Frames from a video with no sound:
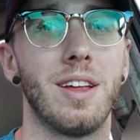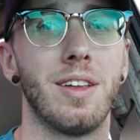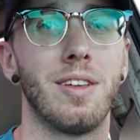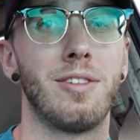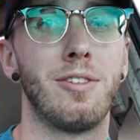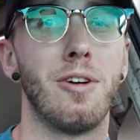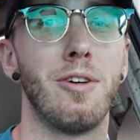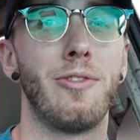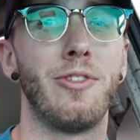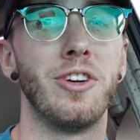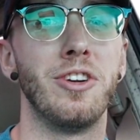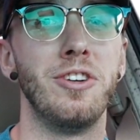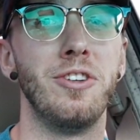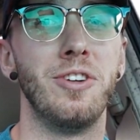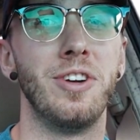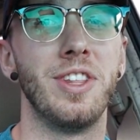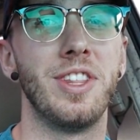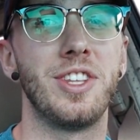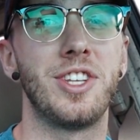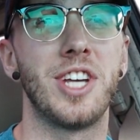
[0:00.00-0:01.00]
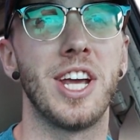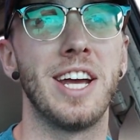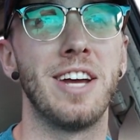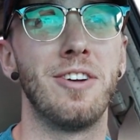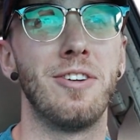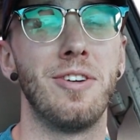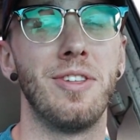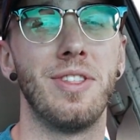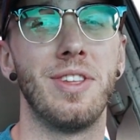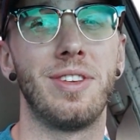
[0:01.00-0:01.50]
So if you're new to the
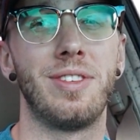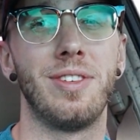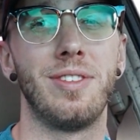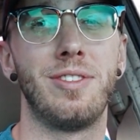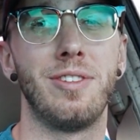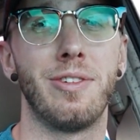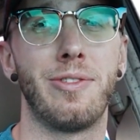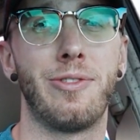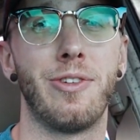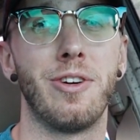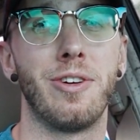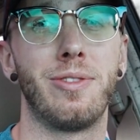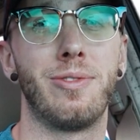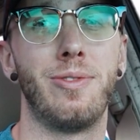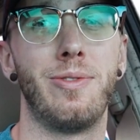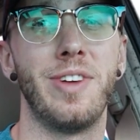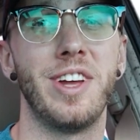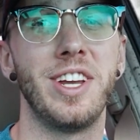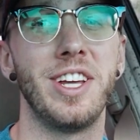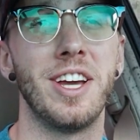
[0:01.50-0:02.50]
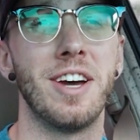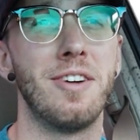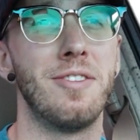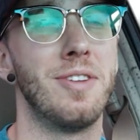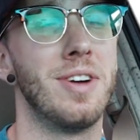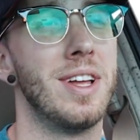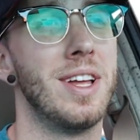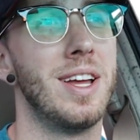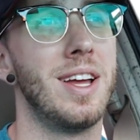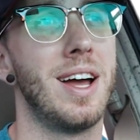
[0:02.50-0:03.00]
channel and this is your first
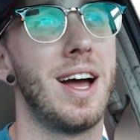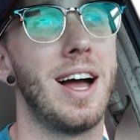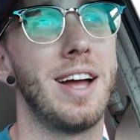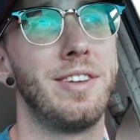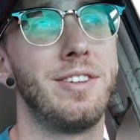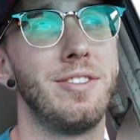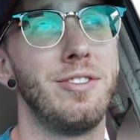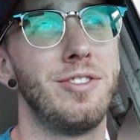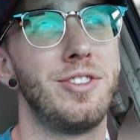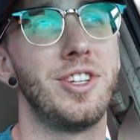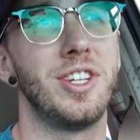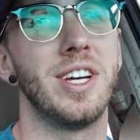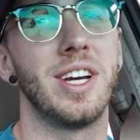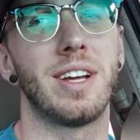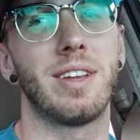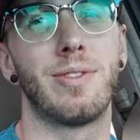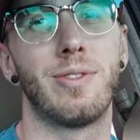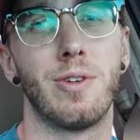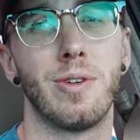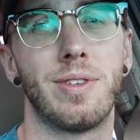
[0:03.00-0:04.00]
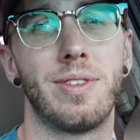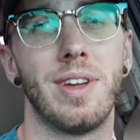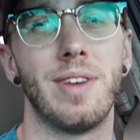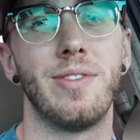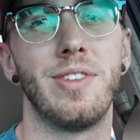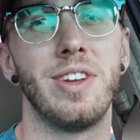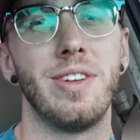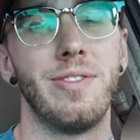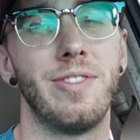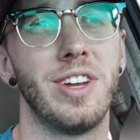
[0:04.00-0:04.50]
video, I do
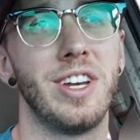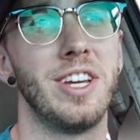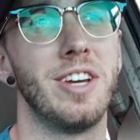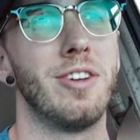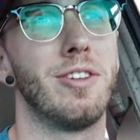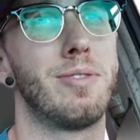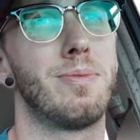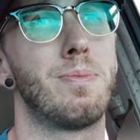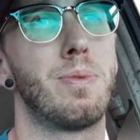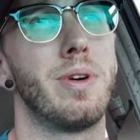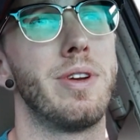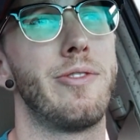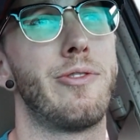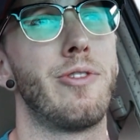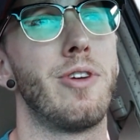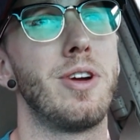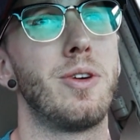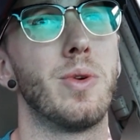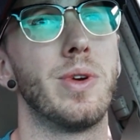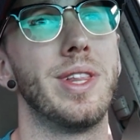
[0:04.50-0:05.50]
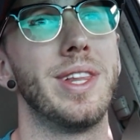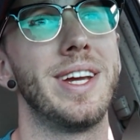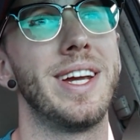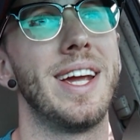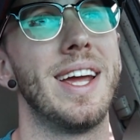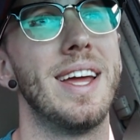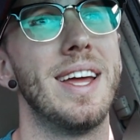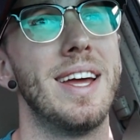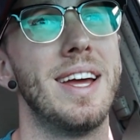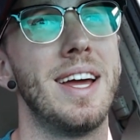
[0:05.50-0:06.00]
GX470 videos pretty frequently.
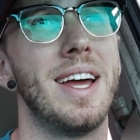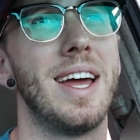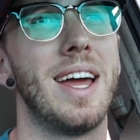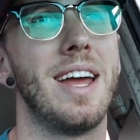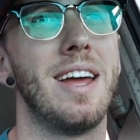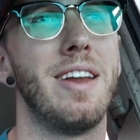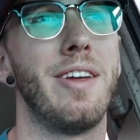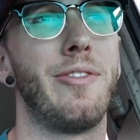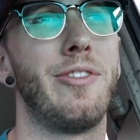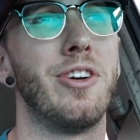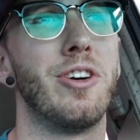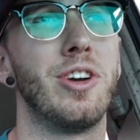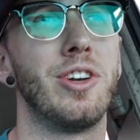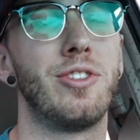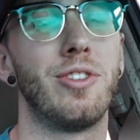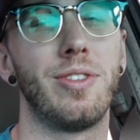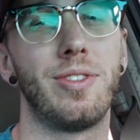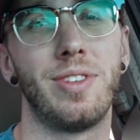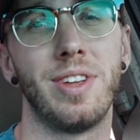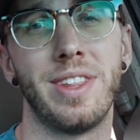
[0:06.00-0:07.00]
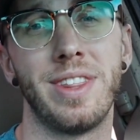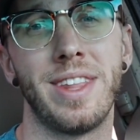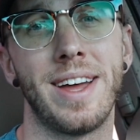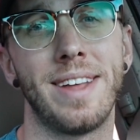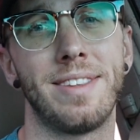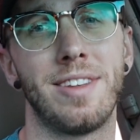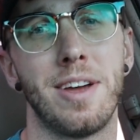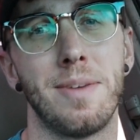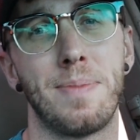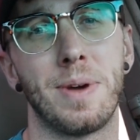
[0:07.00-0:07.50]
And if you're interested in
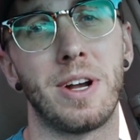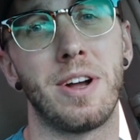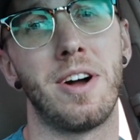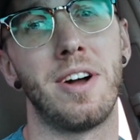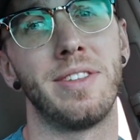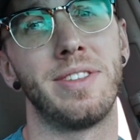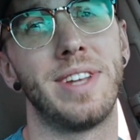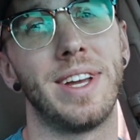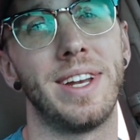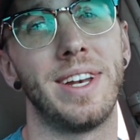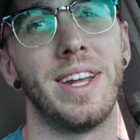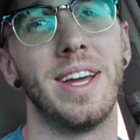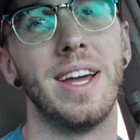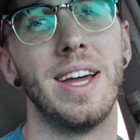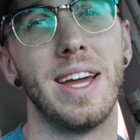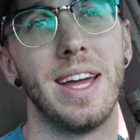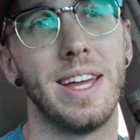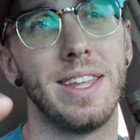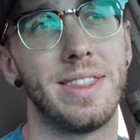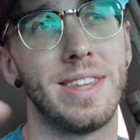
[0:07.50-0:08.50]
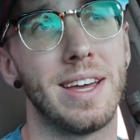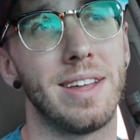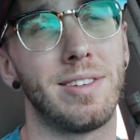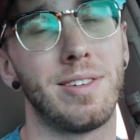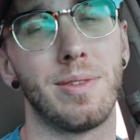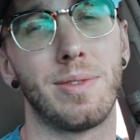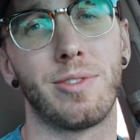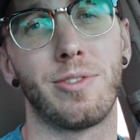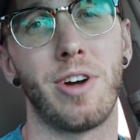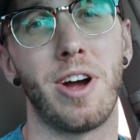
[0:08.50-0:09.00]
that type of content, hit that
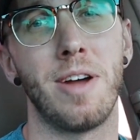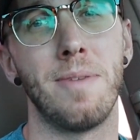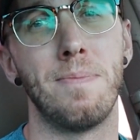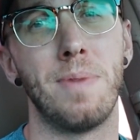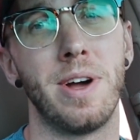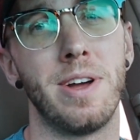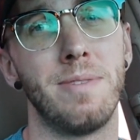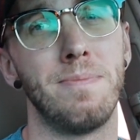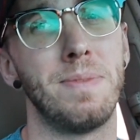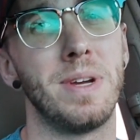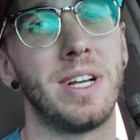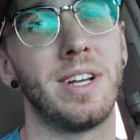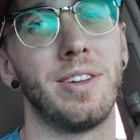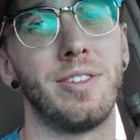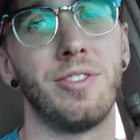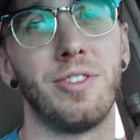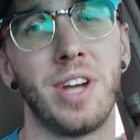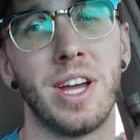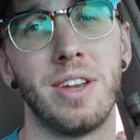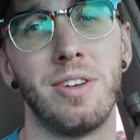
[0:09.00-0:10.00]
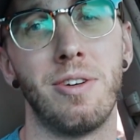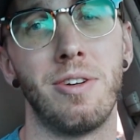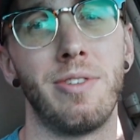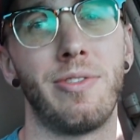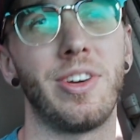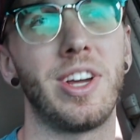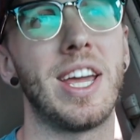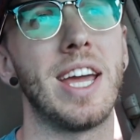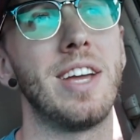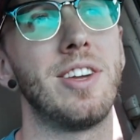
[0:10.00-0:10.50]
subscribe button because you'll get
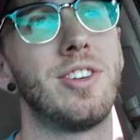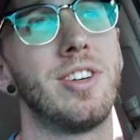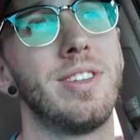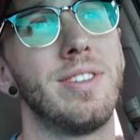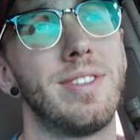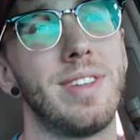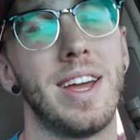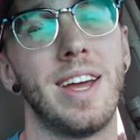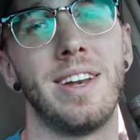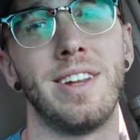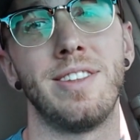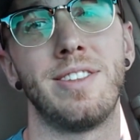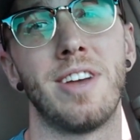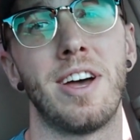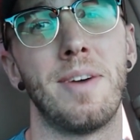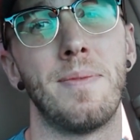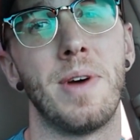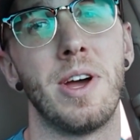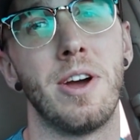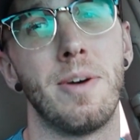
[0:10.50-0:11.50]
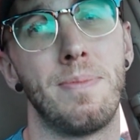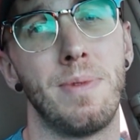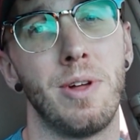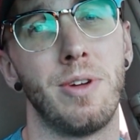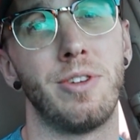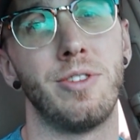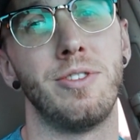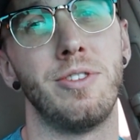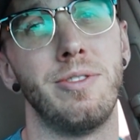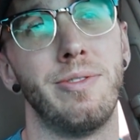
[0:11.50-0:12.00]
notifications anytime I
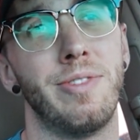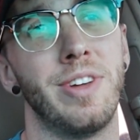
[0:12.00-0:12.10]
upload a new